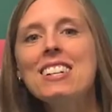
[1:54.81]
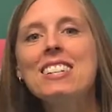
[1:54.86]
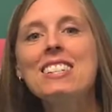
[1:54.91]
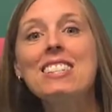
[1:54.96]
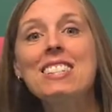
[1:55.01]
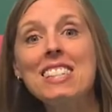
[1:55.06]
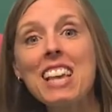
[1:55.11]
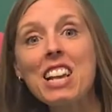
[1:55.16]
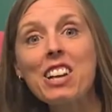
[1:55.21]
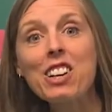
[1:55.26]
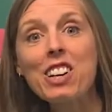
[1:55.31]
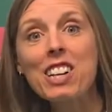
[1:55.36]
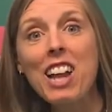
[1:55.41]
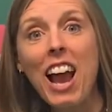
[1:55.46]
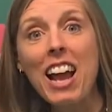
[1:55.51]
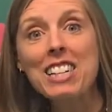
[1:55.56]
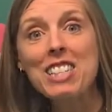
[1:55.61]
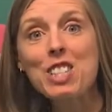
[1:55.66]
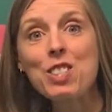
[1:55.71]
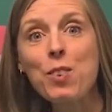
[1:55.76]

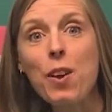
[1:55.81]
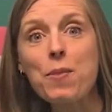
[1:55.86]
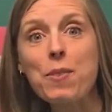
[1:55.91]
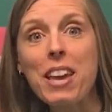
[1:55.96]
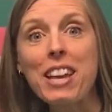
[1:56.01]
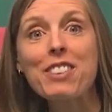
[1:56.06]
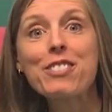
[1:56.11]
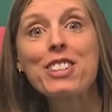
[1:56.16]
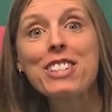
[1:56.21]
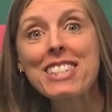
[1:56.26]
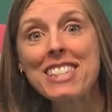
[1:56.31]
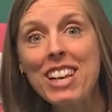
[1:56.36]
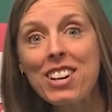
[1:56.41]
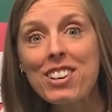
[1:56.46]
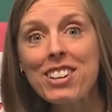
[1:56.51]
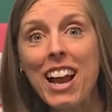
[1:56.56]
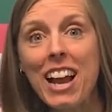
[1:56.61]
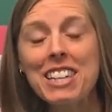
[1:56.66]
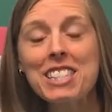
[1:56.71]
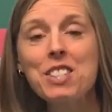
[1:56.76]
Synchronized swimming. For
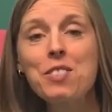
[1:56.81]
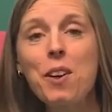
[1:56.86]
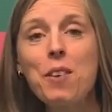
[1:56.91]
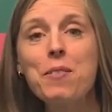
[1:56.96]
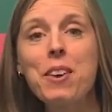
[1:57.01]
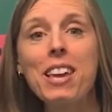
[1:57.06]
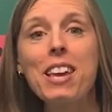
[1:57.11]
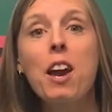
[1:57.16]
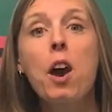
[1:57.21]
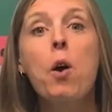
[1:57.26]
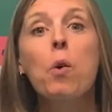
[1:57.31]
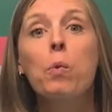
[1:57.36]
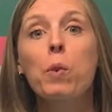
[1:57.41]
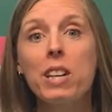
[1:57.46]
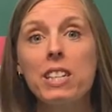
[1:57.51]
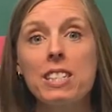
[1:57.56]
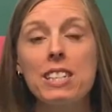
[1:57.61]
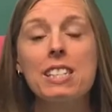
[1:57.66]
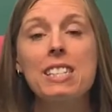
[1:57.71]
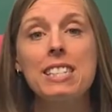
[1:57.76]
synchronized swimming,
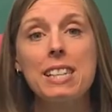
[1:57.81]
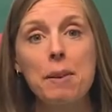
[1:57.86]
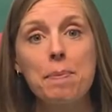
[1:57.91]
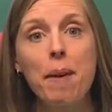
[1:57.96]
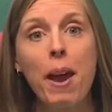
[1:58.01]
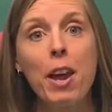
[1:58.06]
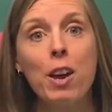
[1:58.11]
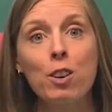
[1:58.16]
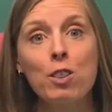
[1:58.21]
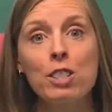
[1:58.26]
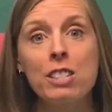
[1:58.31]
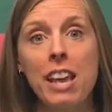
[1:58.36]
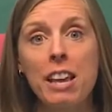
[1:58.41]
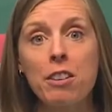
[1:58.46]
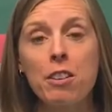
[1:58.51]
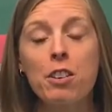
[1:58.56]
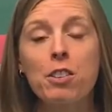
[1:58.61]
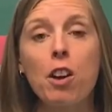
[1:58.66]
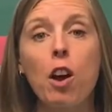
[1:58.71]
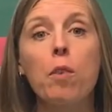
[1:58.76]
we just did My Own
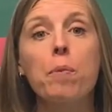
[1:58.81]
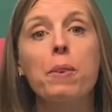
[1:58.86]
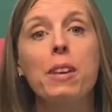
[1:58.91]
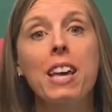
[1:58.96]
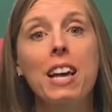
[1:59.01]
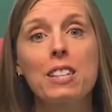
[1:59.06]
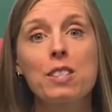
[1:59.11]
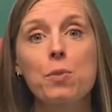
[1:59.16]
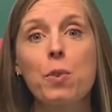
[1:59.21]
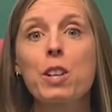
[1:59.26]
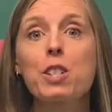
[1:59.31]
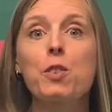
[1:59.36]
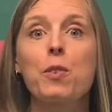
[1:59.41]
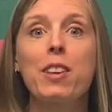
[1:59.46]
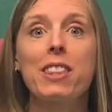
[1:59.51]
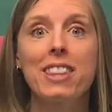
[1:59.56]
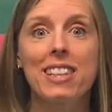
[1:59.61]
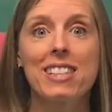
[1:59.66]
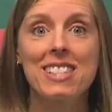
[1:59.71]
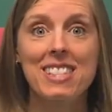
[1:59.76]
Sacred Grove because we're
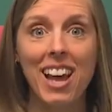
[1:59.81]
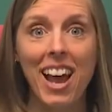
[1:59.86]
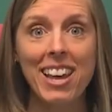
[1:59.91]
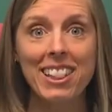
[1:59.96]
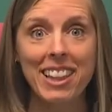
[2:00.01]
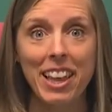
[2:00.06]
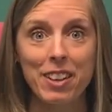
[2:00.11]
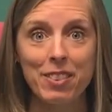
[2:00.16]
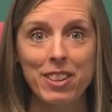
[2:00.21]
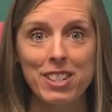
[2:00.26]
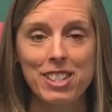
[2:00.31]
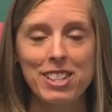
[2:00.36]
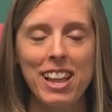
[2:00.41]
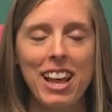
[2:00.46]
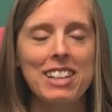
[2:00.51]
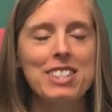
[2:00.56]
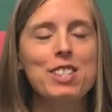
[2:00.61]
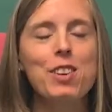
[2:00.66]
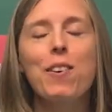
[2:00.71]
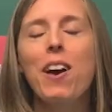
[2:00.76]
doing the sign language to
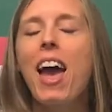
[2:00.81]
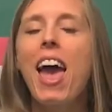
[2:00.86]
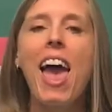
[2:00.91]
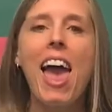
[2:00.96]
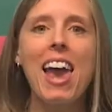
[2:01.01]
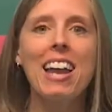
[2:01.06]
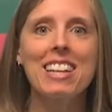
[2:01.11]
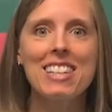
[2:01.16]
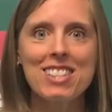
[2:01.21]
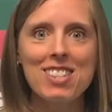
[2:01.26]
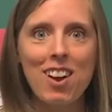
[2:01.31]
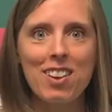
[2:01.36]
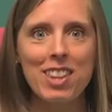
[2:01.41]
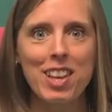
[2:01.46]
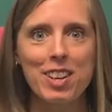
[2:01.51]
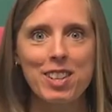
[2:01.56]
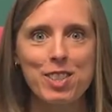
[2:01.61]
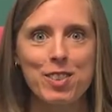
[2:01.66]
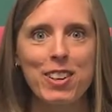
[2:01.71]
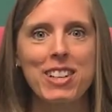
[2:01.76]
that. So any song that
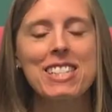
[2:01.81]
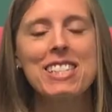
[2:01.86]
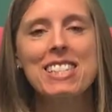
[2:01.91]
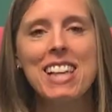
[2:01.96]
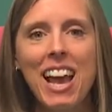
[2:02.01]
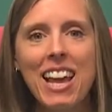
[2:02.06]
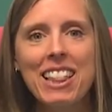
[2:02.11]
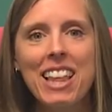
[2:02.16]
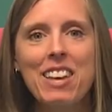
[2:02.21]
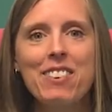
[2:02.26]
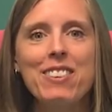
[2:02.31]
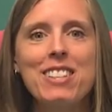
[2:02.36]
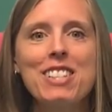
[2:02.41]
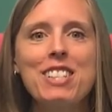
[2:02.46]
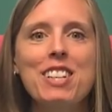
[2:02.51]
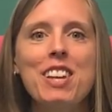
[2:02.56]
you're doing sign language